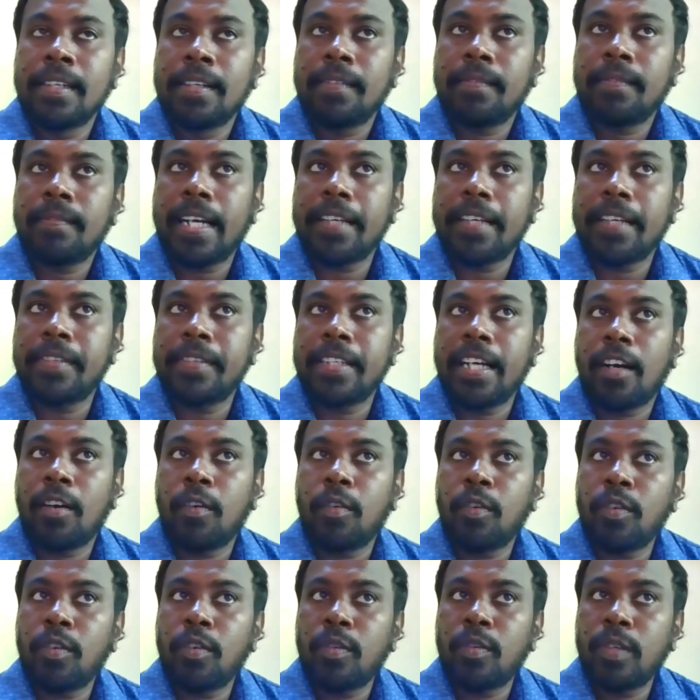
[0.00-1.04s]
why we are
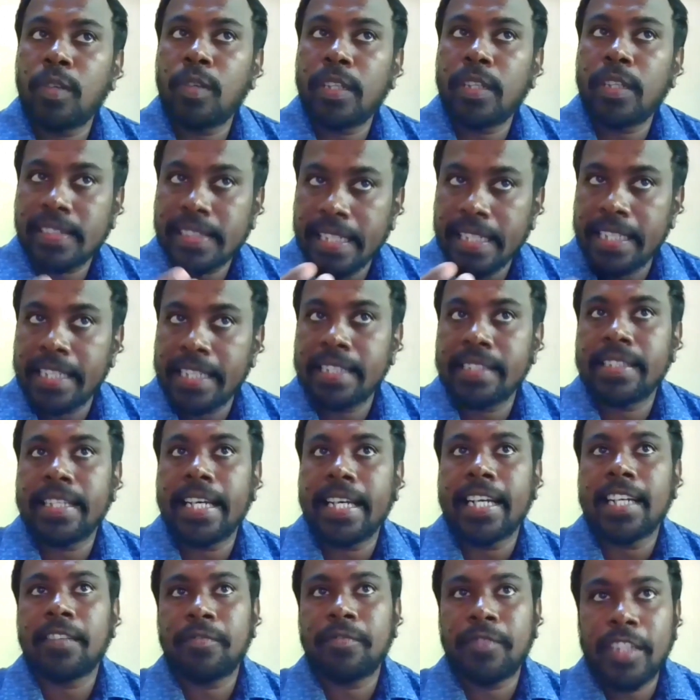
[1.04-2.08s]
always telling
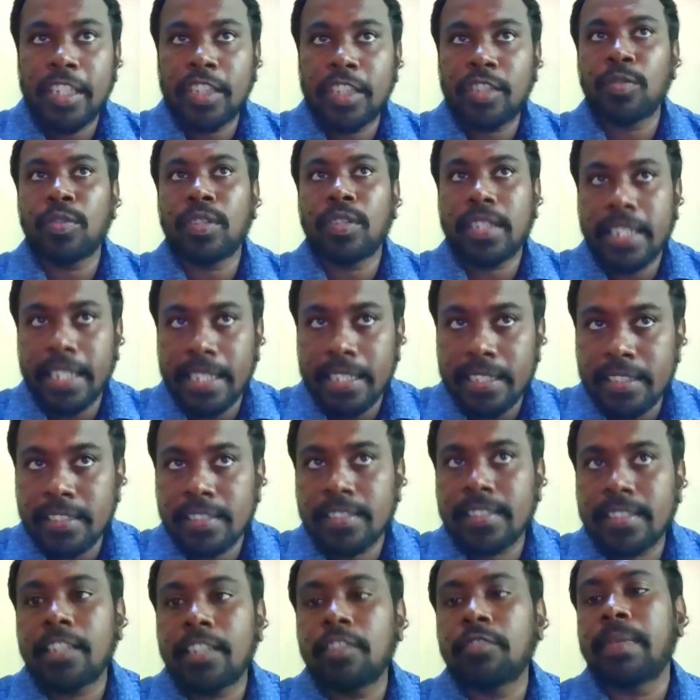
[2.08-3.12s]
that we should
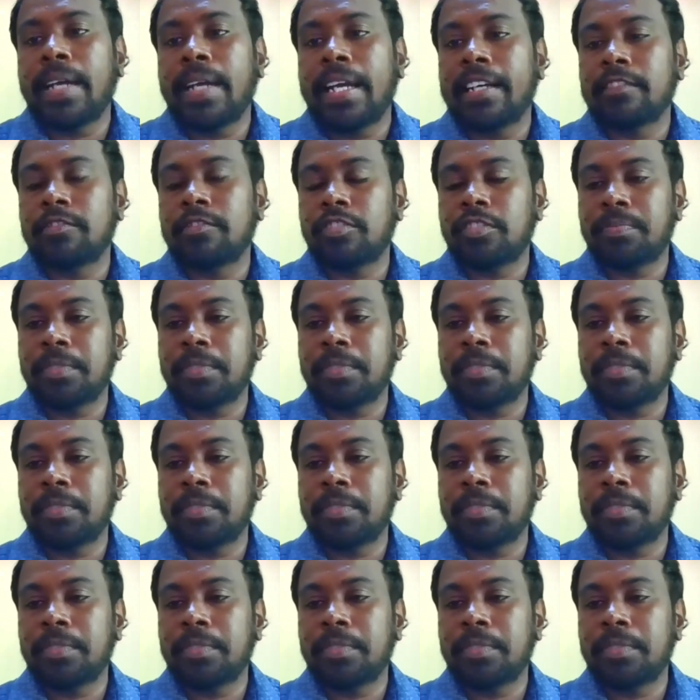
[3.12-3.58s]
conserve mangroves,